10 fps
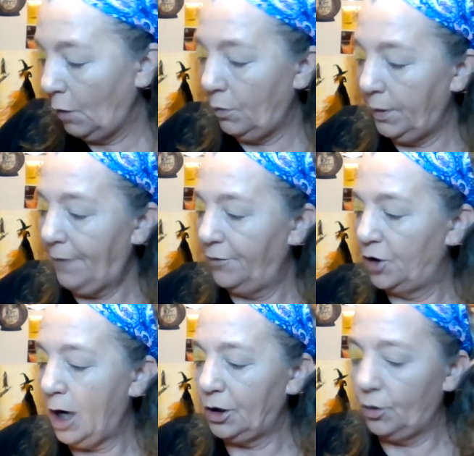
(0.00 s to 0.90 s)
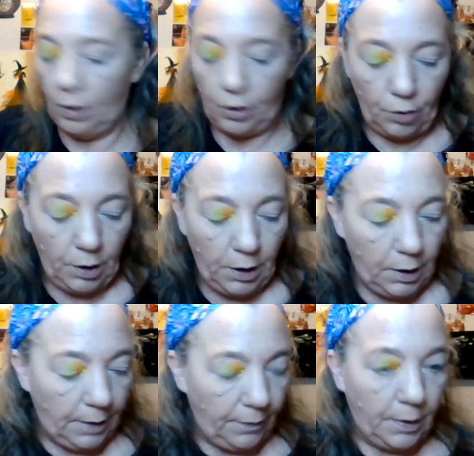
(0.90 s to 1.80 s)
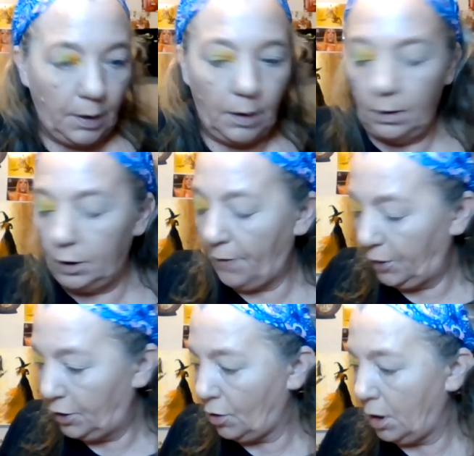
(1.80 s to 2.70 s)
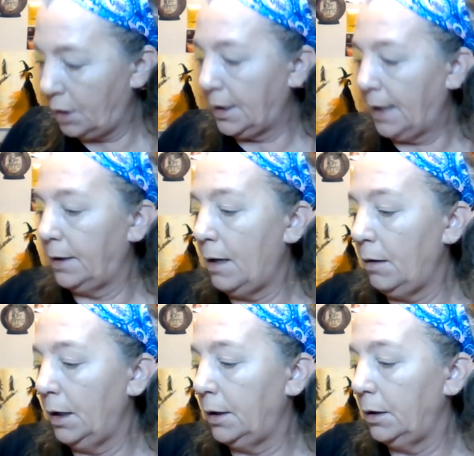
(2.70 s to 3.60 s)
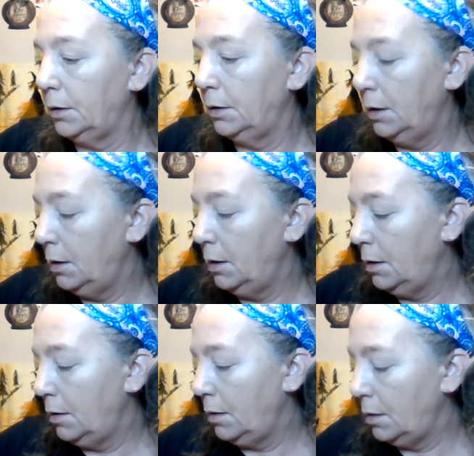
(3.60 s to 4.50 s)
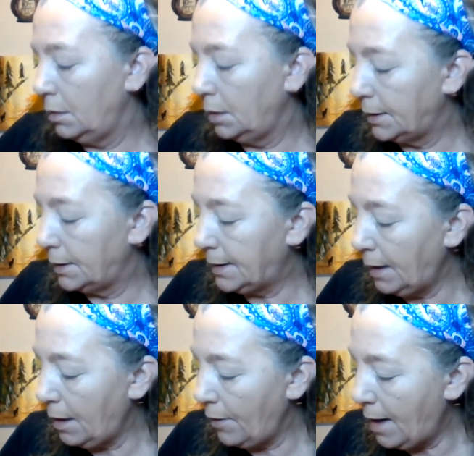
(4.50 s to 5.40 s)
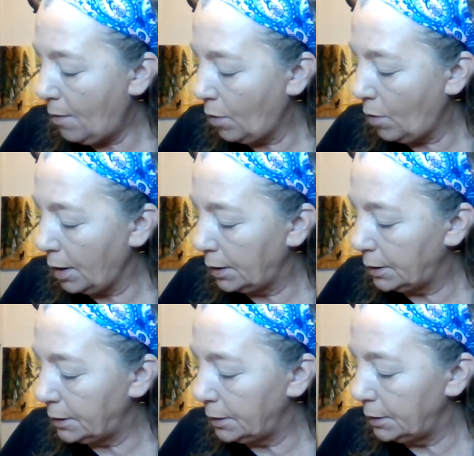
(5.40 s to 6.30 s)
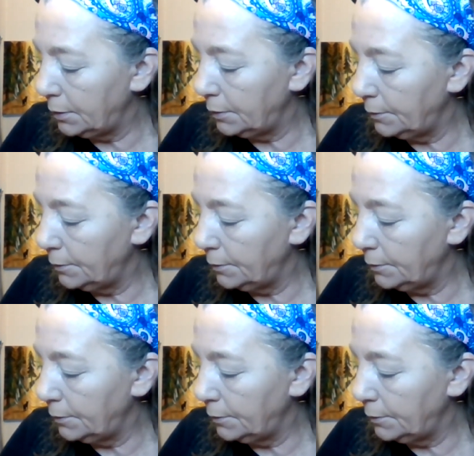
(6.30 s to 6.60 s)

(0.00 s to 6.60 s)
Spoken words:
Well, we have Joshua Tree in the Jeffree Star Psychedelic. Let's see how that works.